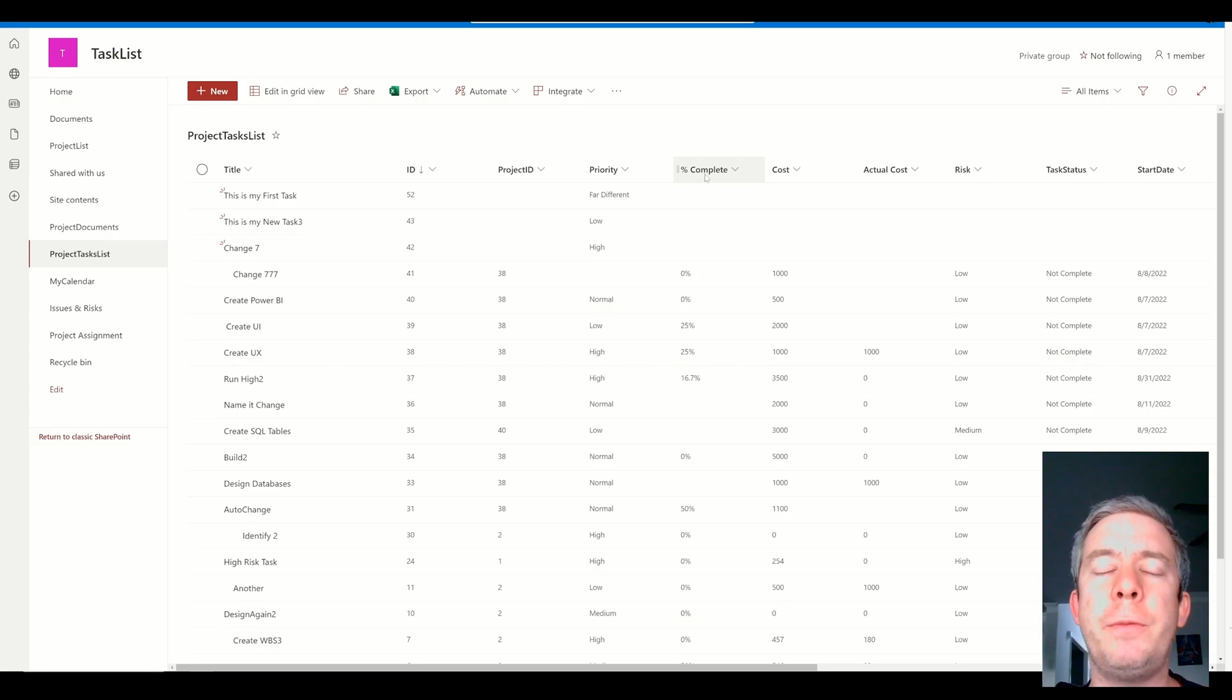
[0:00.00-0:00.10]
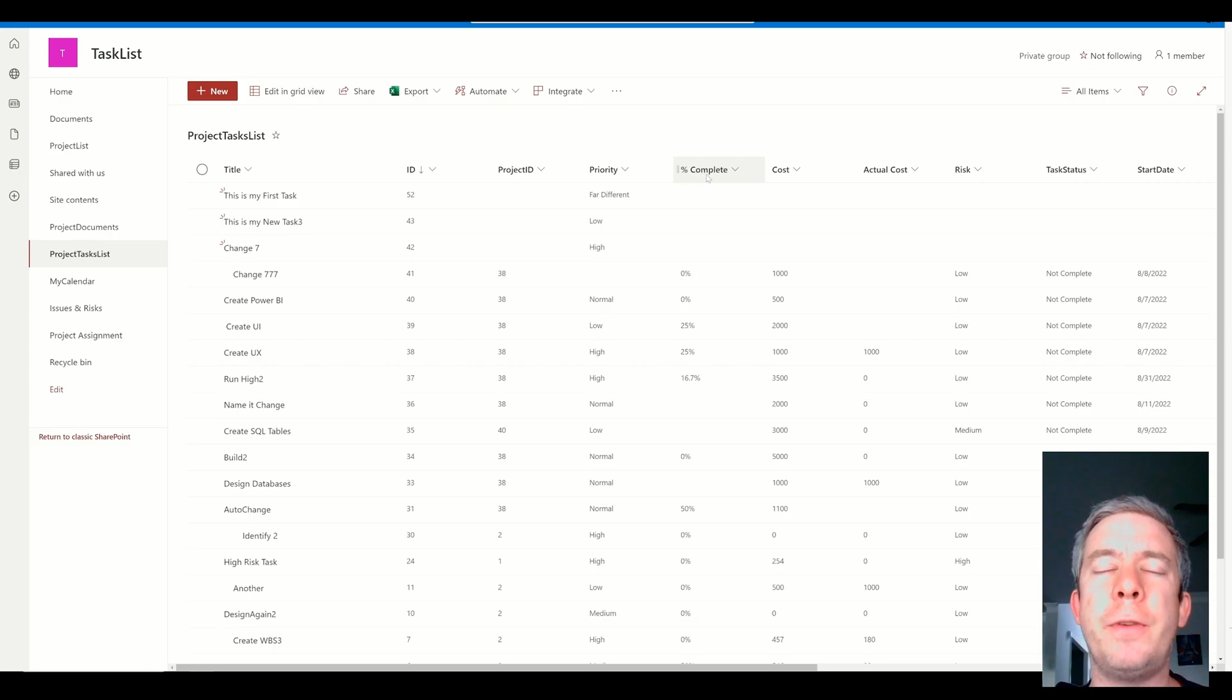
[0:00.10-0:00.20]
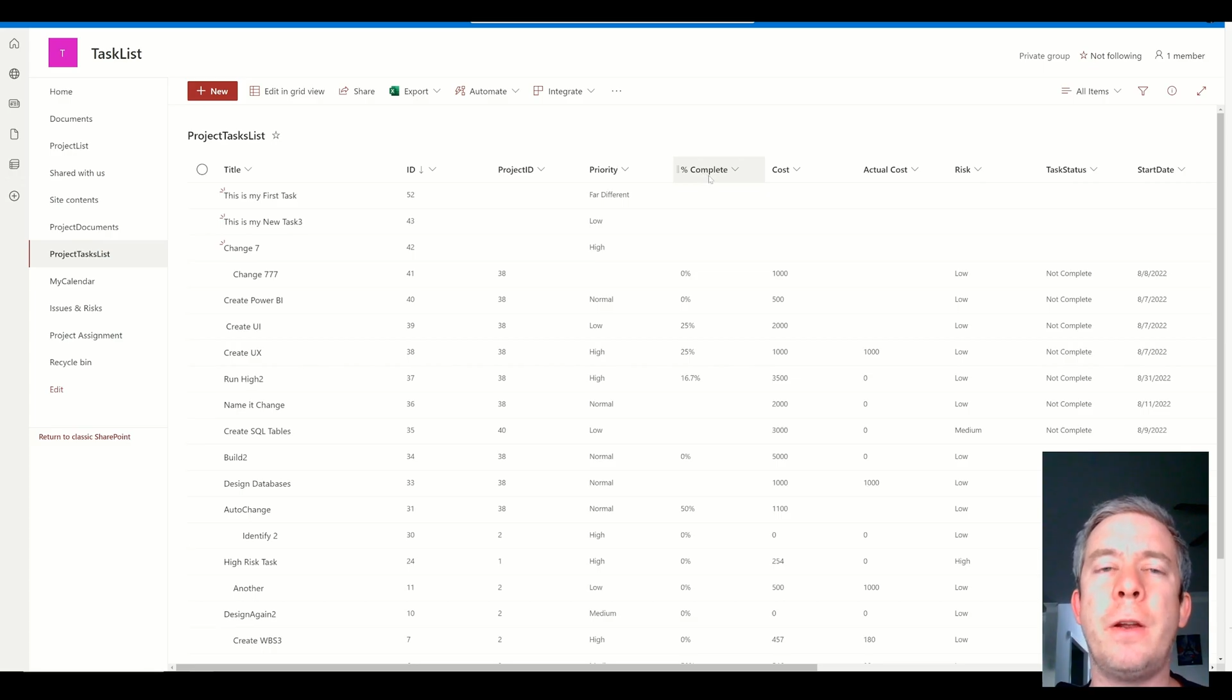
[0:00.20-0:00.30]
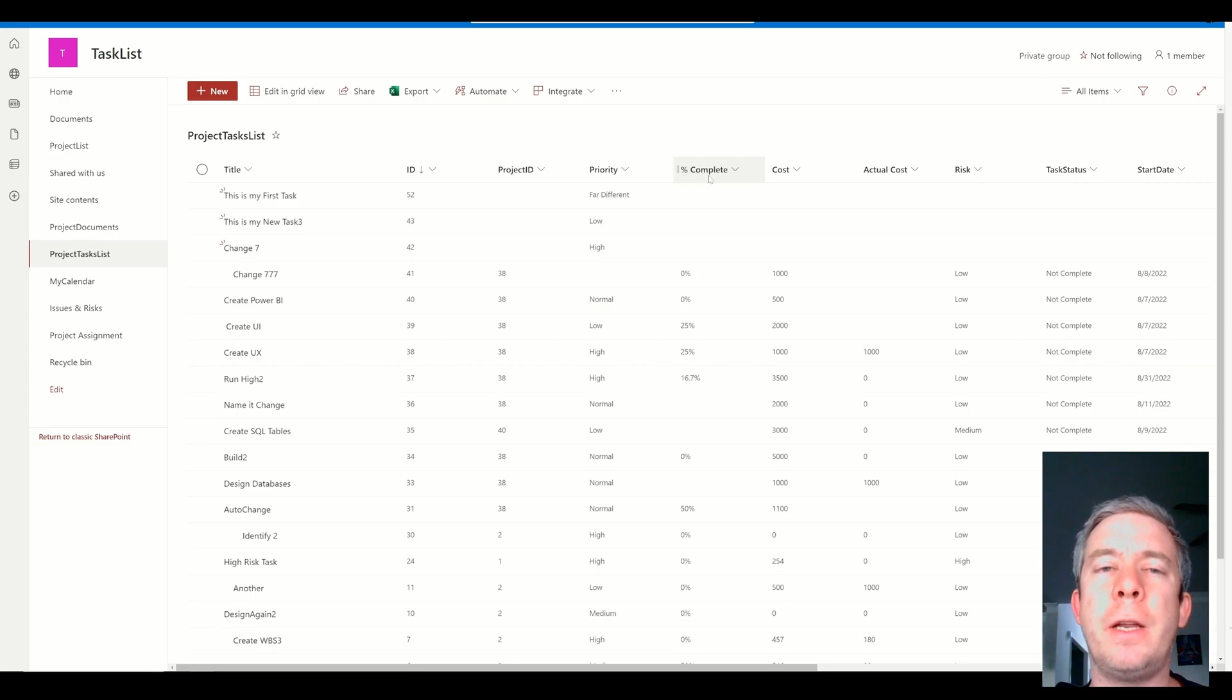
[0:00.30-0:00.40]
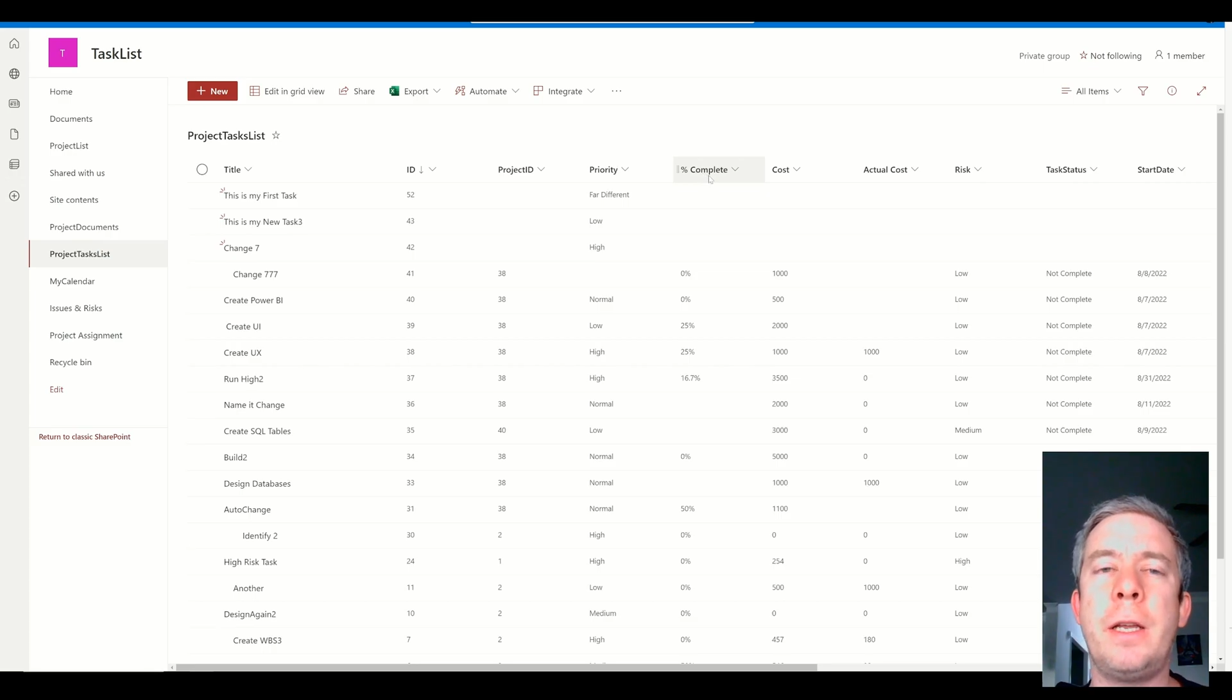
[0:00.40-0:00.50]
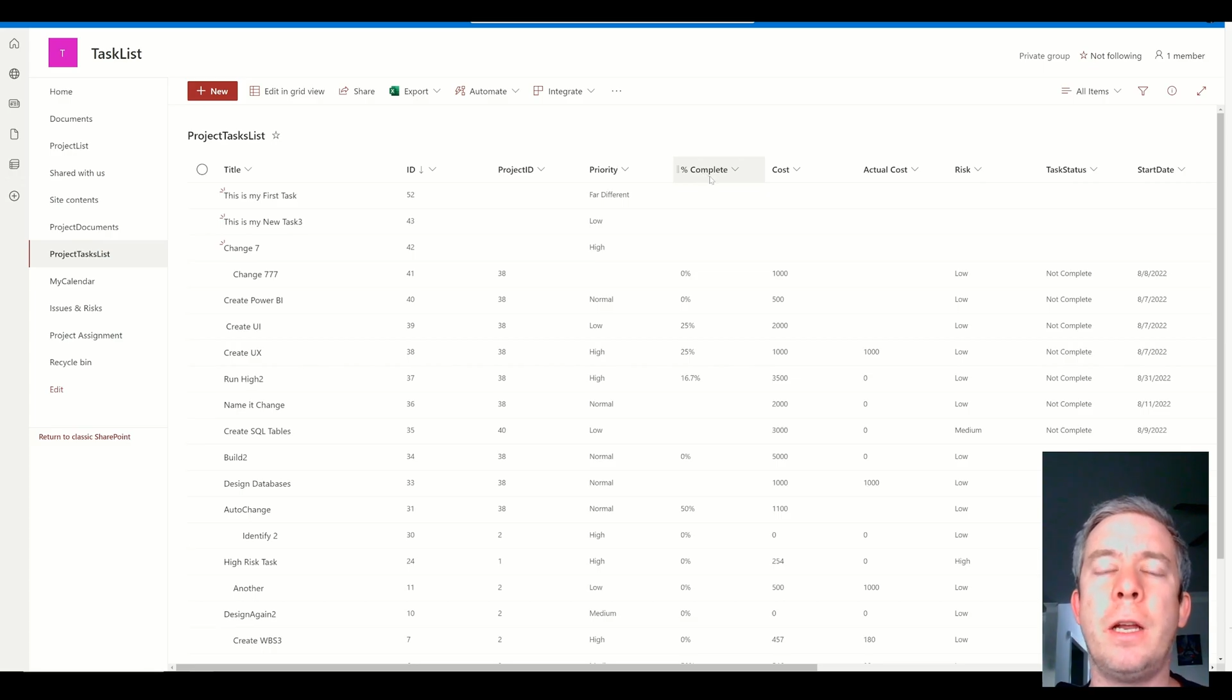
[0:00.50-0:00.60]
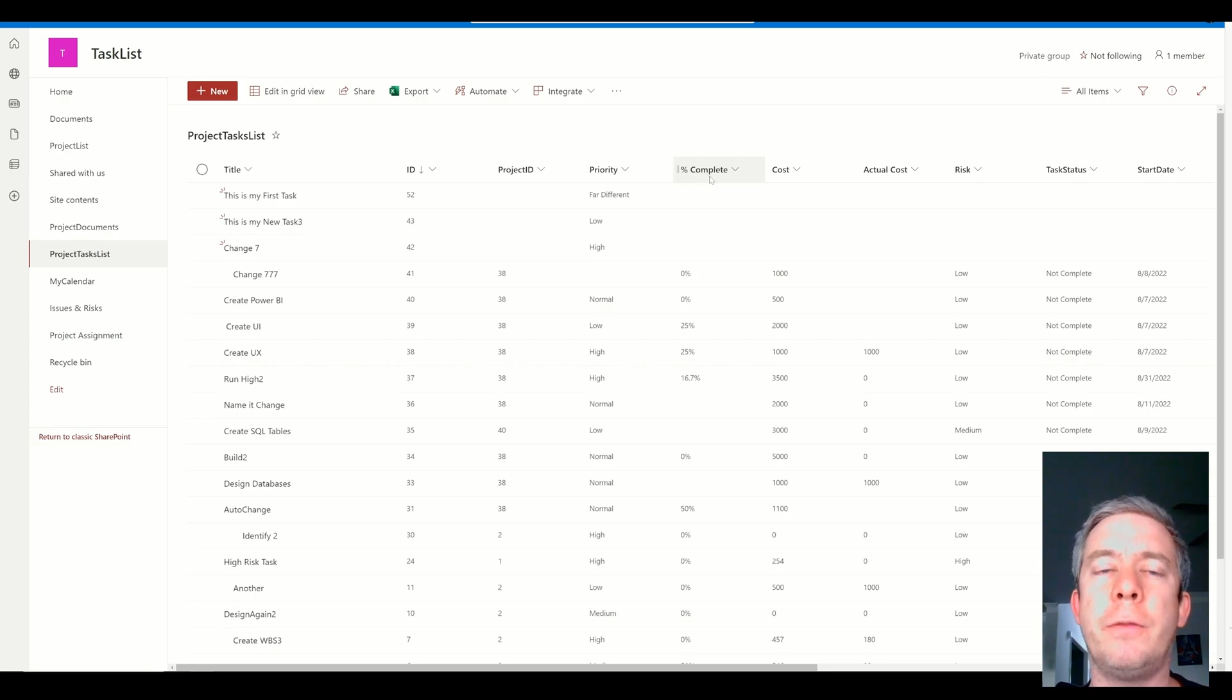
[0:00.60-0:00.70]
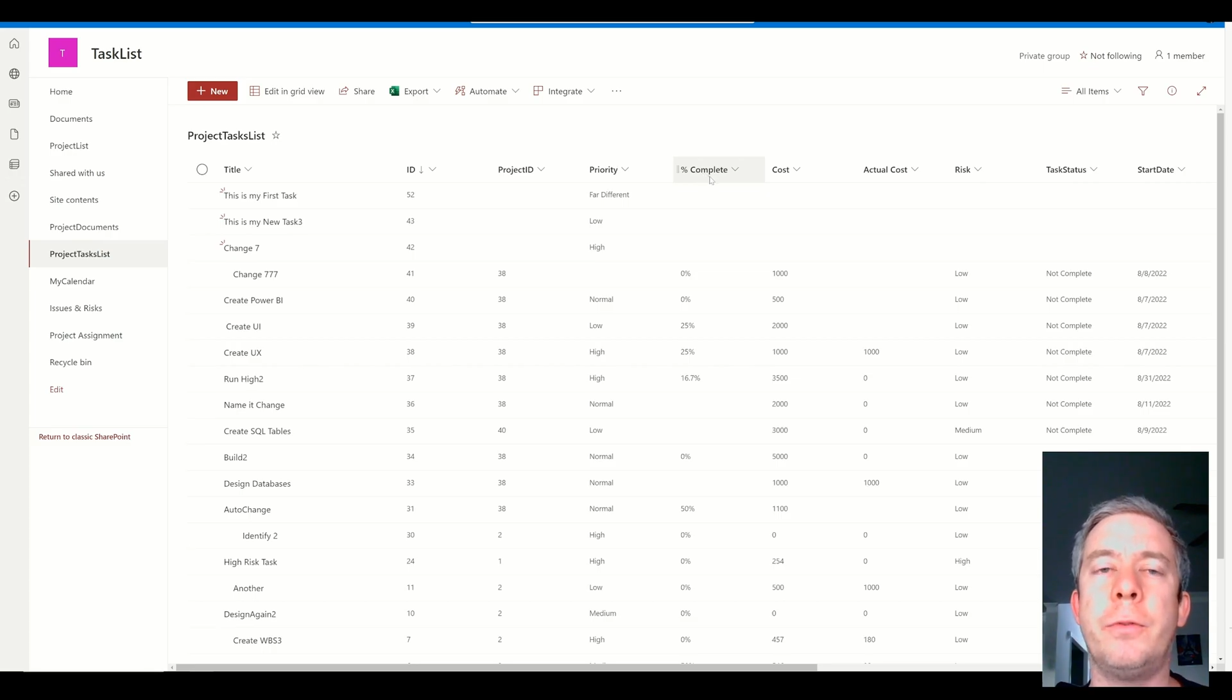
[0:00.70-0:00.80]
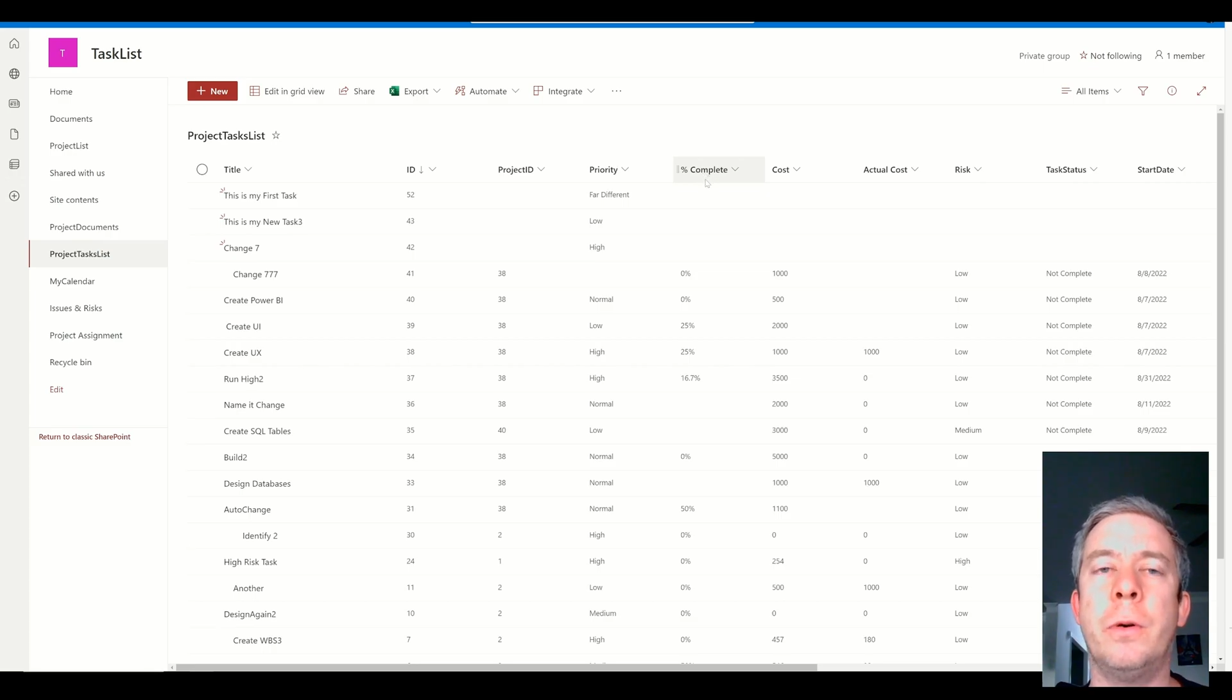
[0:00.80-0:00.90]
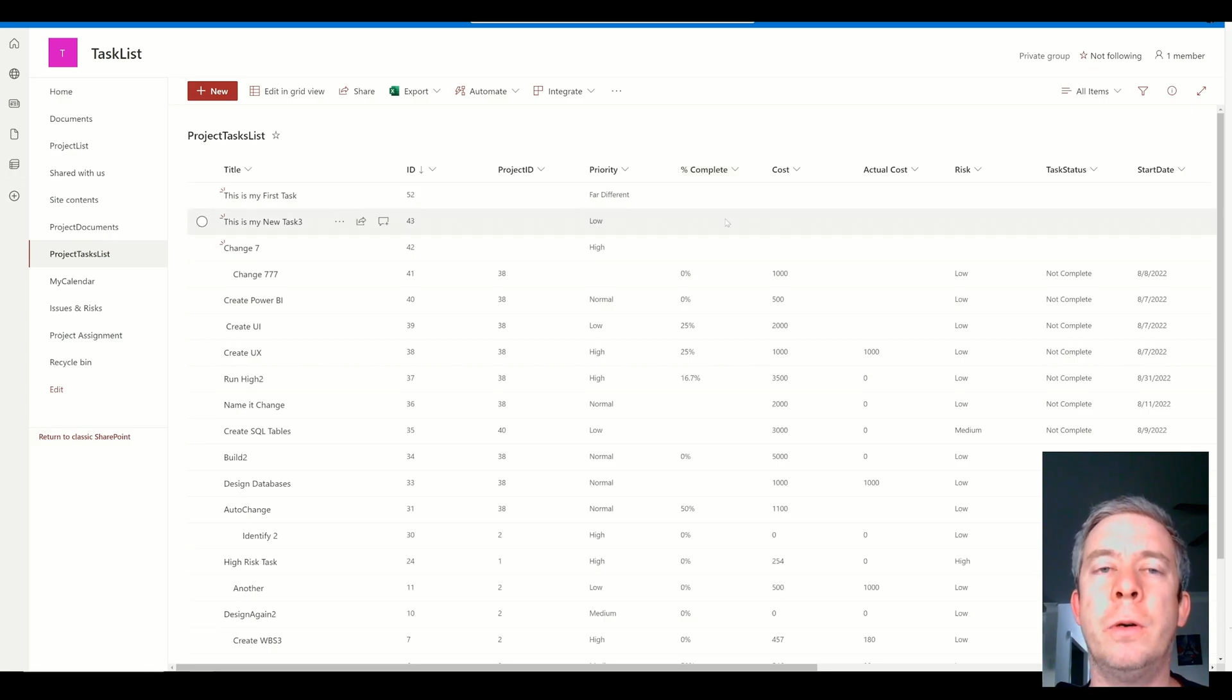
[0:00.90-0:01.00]
very
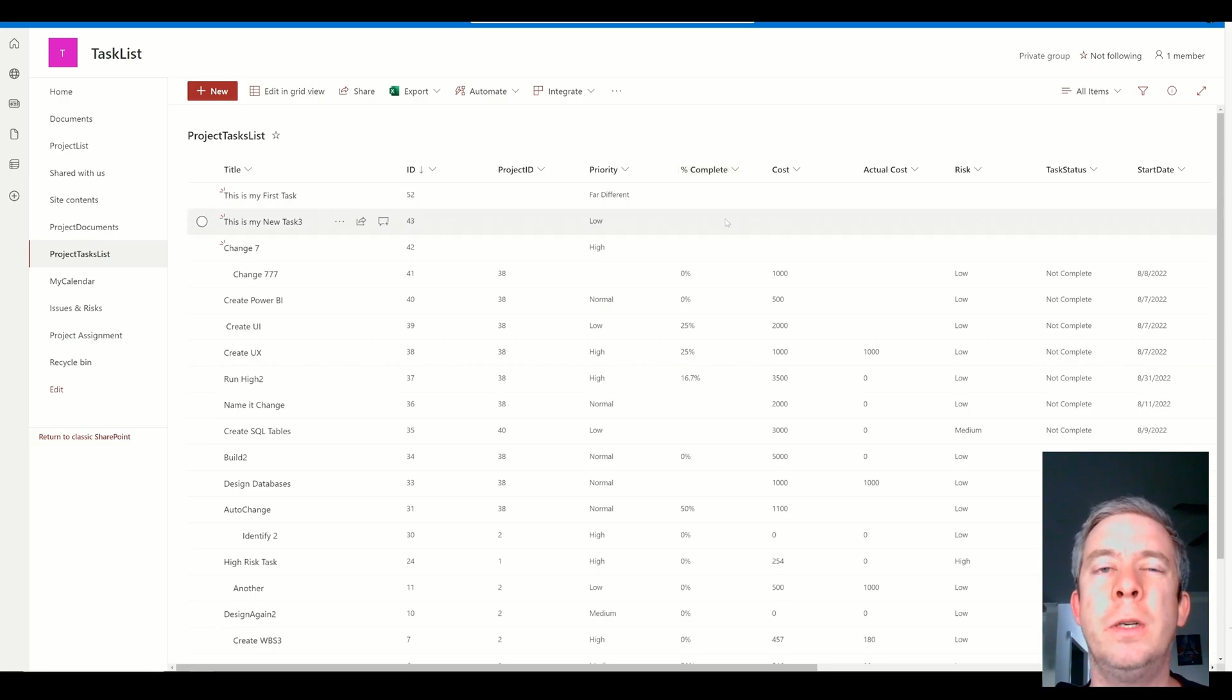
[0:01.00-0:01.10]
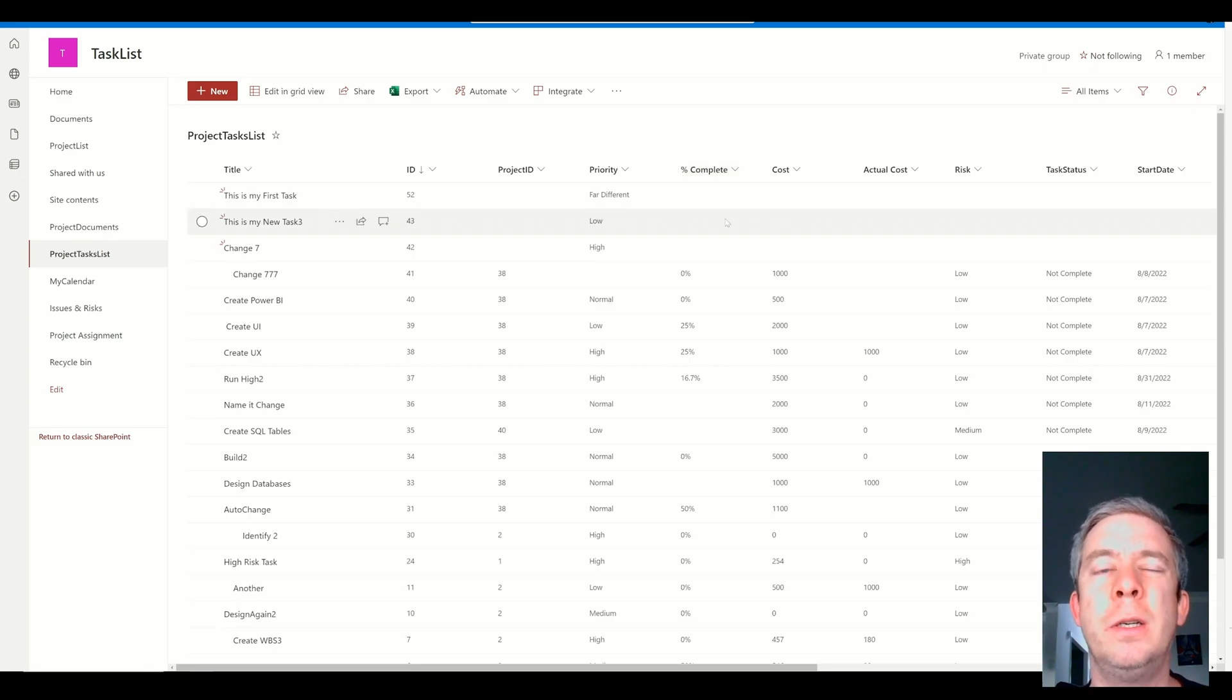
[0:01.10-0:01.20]
careful.